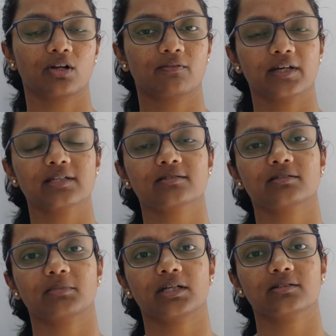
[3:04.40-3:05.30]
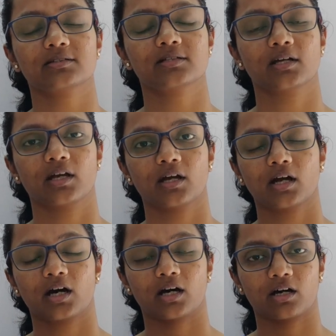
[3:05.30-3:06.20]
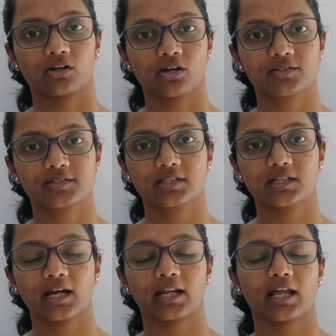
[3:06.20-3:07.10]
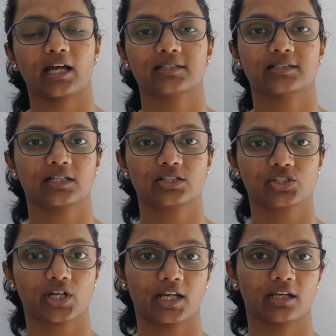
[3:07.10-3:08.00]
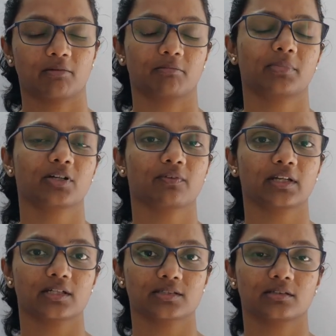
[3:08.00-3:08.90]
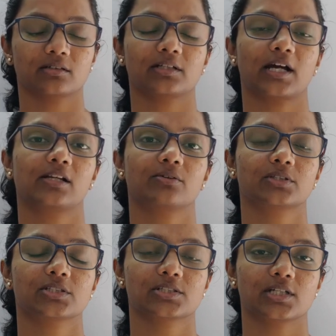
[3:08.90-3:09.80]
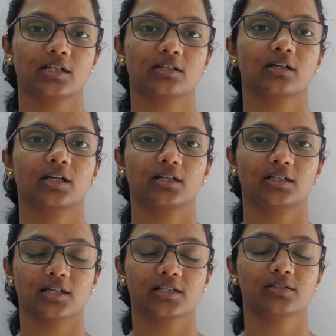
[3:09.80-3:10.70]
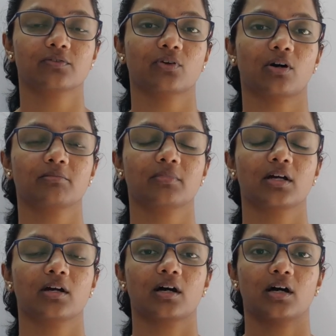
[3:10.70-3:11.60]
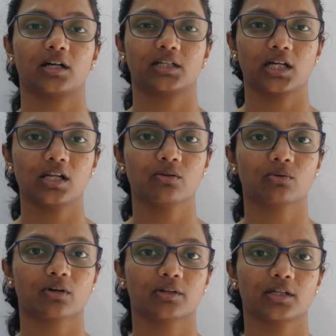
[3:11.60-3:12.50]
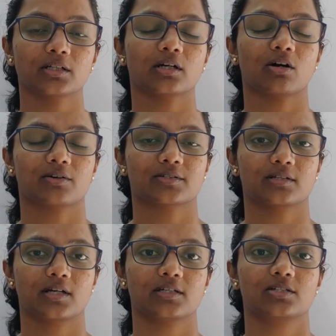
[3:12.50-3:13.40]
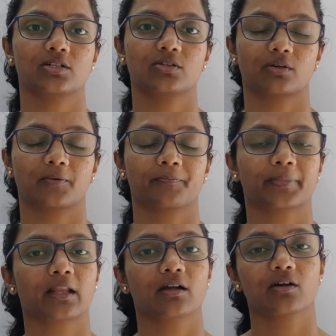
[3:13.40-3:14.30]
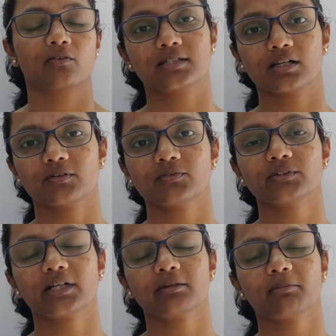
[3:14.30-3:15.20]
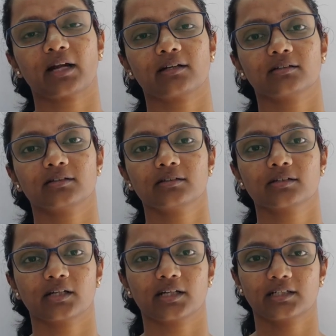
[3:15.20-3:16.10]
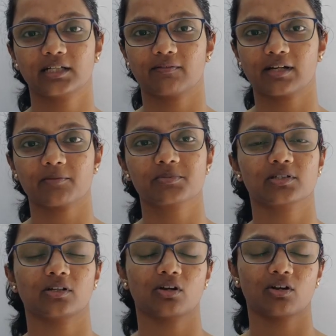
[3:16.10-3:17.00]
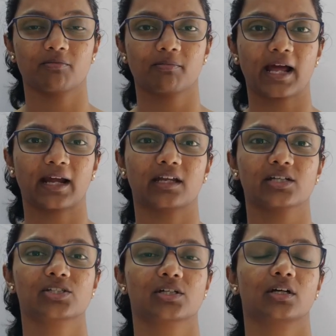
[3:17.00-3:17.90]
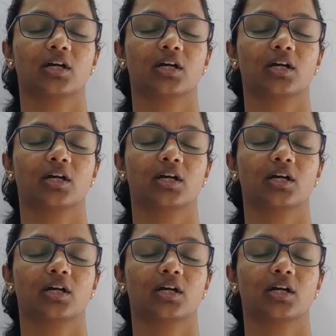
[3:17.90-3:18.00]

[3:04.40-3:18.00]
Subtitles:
always remains glossy and has that shine. But when it's in the diluted state, it does form a dull look on it, an oxidized look. Silver, for that matter, it develops a lot of blackish